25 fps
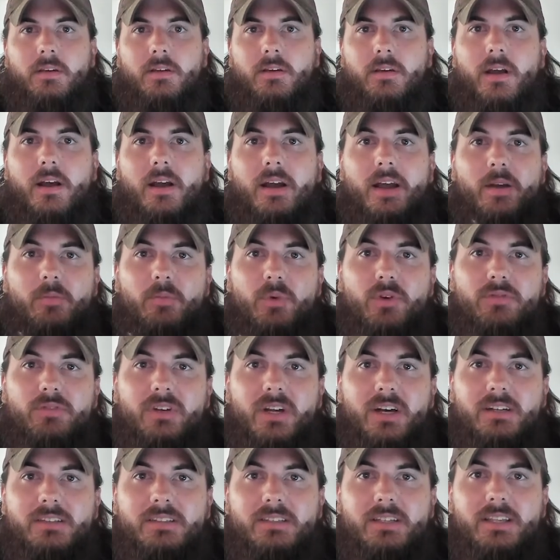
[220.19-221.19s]
All right, moving
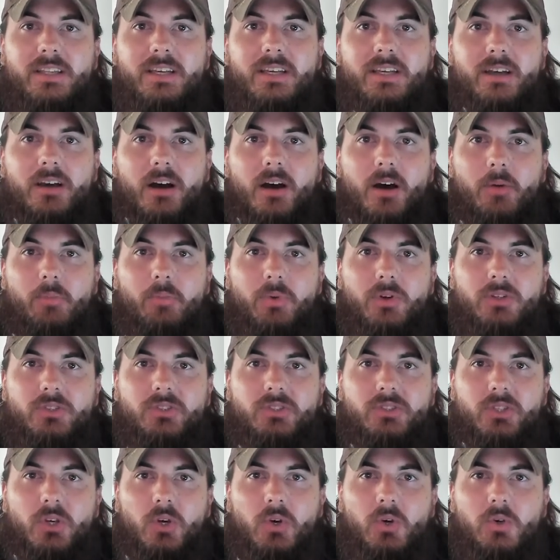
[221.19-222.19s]
on to the upper
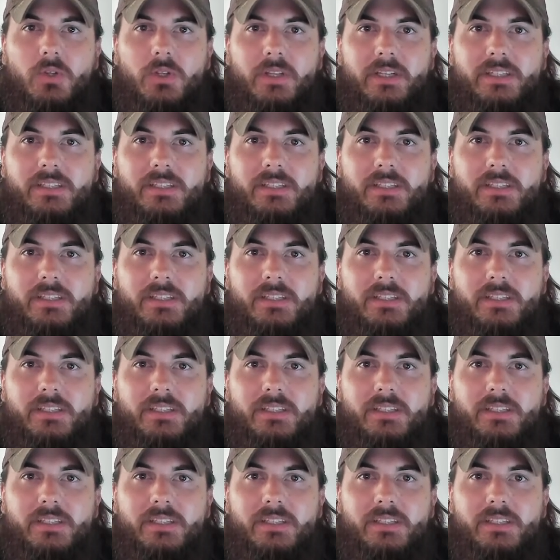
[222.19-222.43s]
sole.